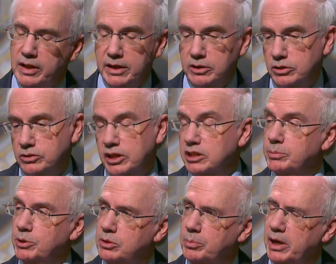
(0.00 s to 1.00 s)
that just gets
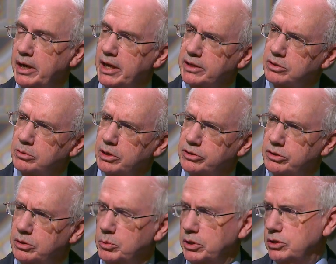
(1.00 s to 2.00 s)
me to my next
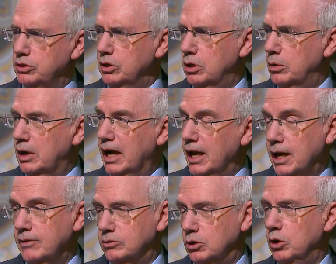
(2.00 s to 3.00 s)
question, which I
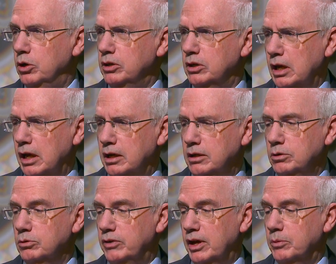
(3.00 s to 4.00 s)
have learned and
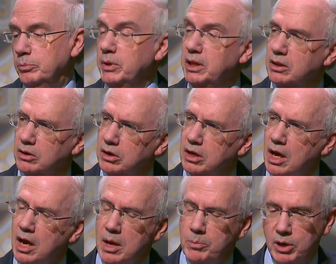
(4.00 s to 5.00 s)
you've helped me learn,
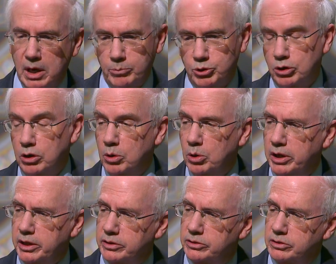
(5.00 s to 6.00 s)
but I'm sure our
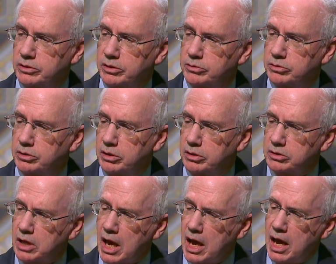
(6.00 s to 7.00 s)
audience is interested in.
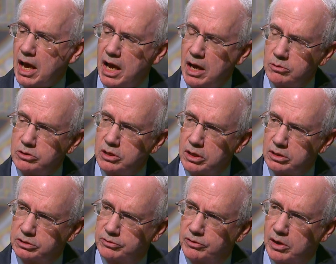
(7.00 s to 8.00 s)
How
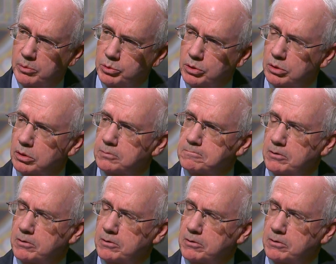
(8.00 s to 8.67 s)
does Farm Bureau